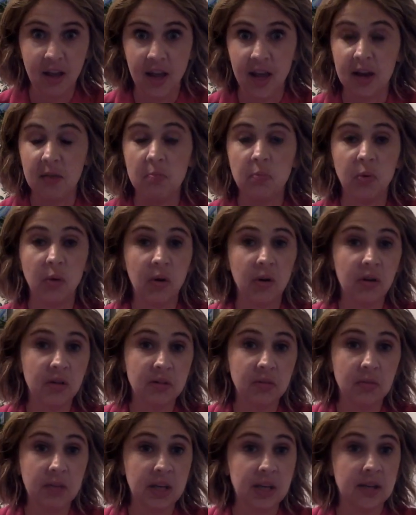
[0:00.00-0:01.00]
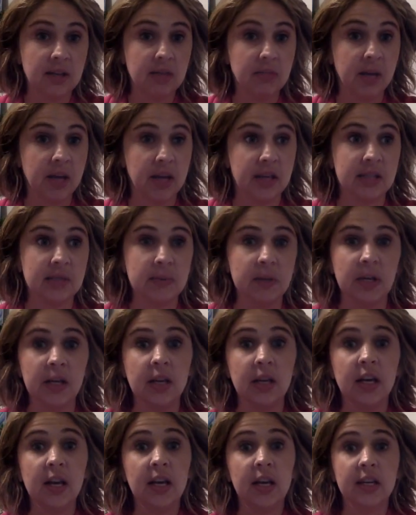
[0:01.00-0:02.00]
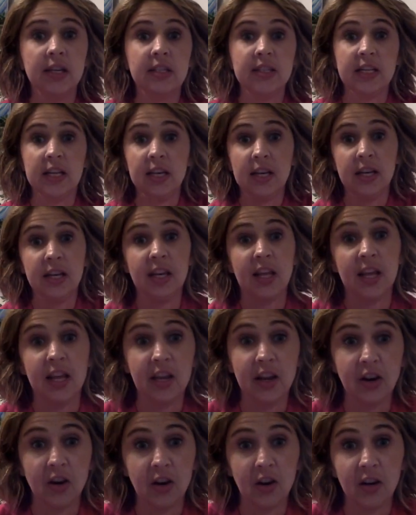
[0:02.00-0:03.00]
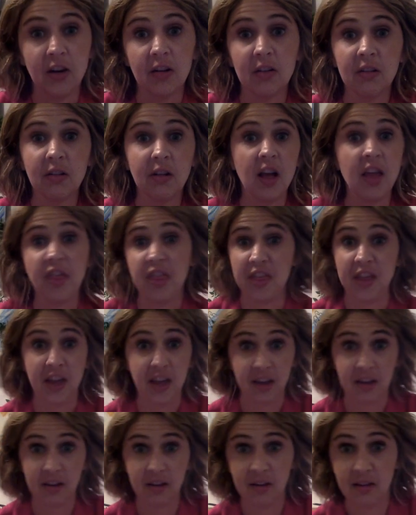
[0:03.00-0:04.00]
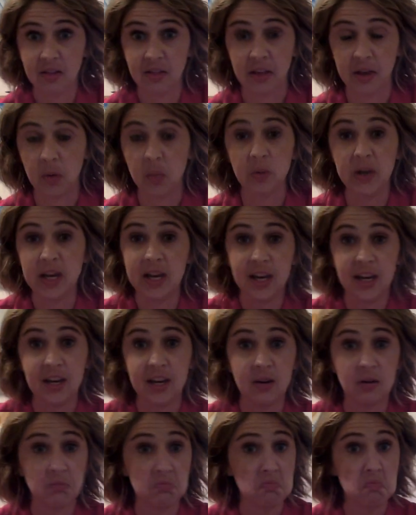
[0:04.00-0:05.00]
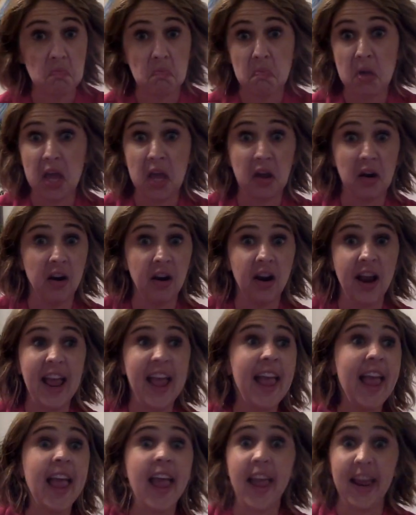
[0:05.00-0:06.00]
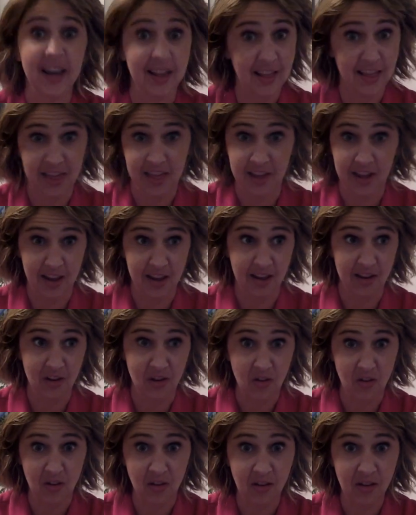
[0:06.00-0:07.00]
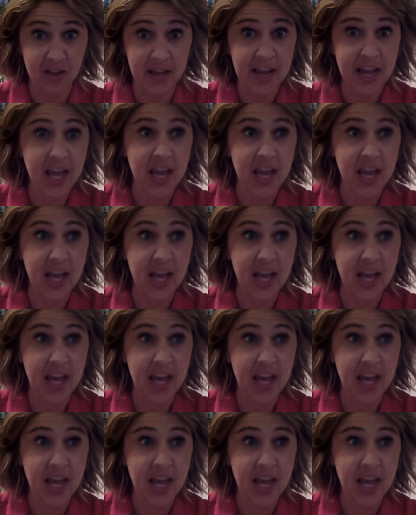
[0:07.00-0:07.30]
And both me and my husband didn't hear a thing. Like we didn't hear anything at all.